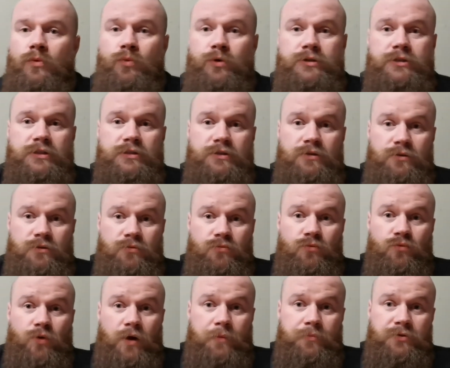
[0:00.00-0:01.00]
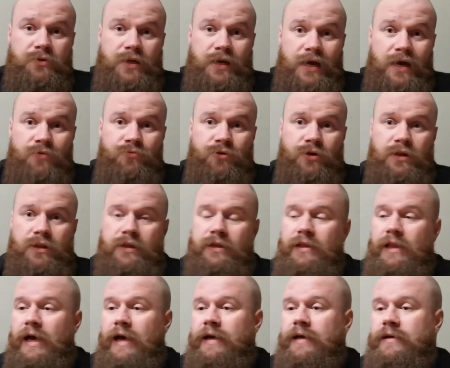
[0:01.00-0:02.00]
which is the rums that I really
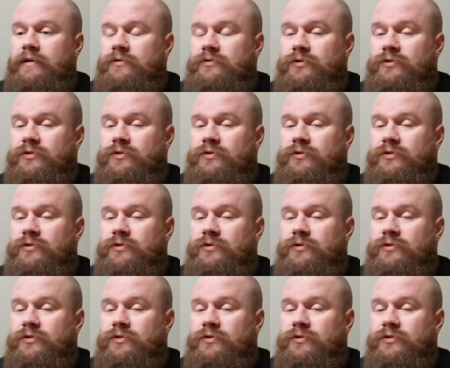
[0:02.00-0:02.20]
like.